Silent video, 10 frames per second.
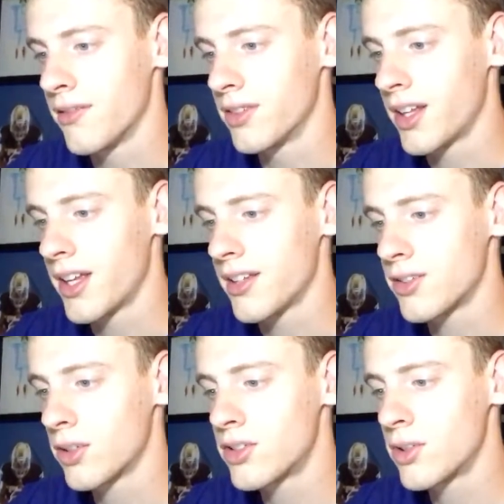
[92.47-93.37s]
late.
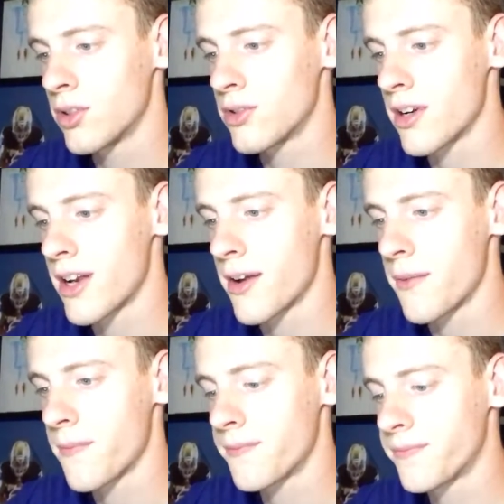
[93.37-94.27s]
So let's do this right now.
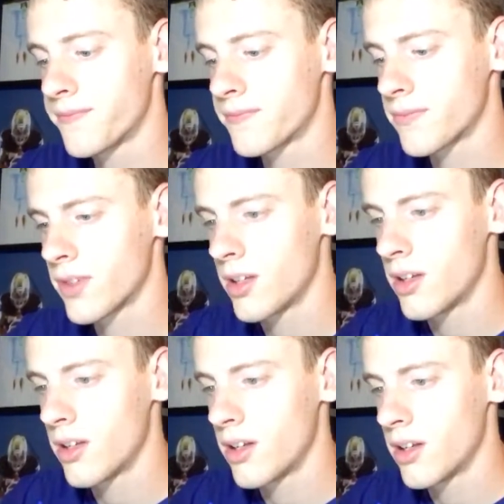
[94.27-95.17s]

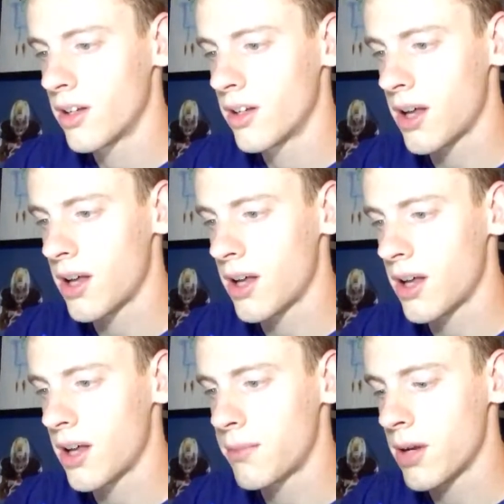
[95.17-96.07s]
A bit
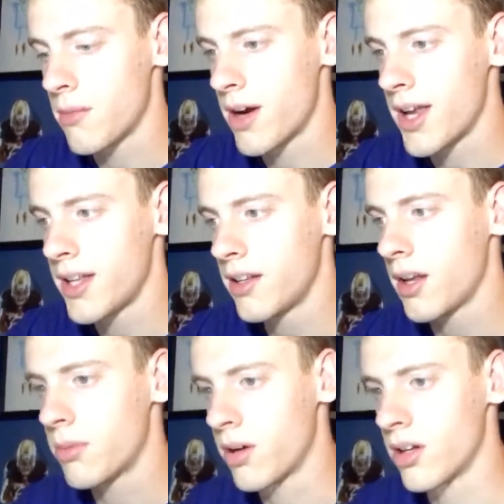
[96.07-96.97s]
sloppy on my end. I
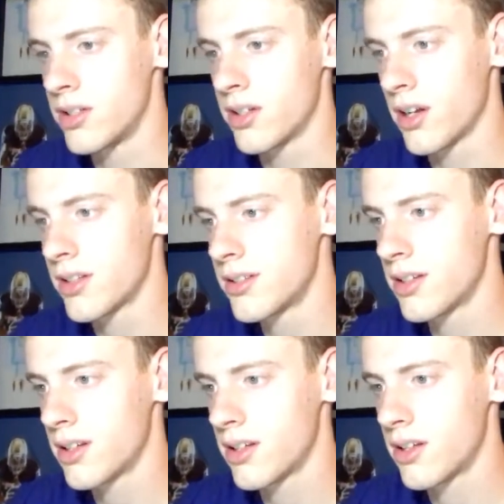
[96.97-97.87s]
apologize.
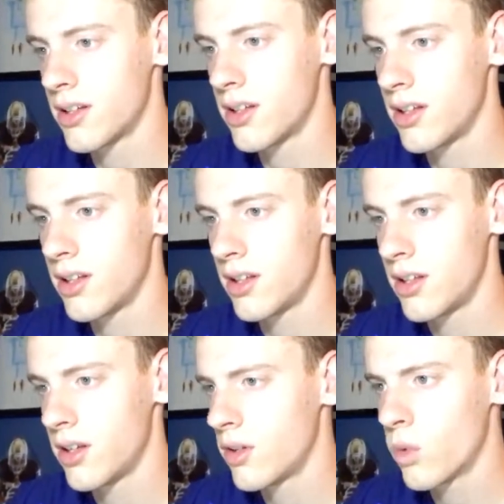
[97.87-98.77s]

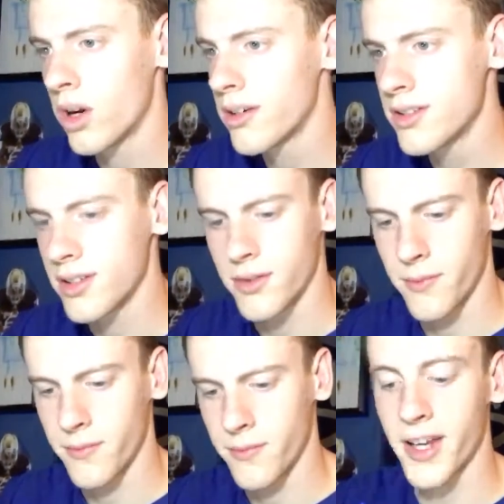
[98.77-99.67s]
Where is it?
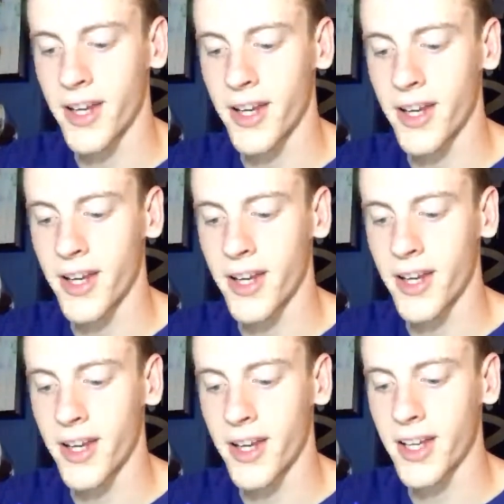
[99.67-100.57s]
Let's see. Let's
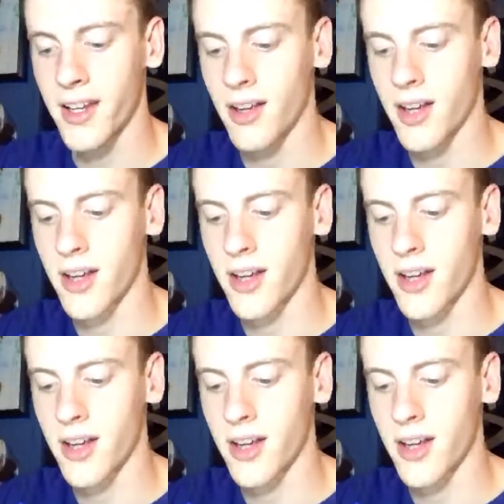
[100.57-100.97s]
see if I could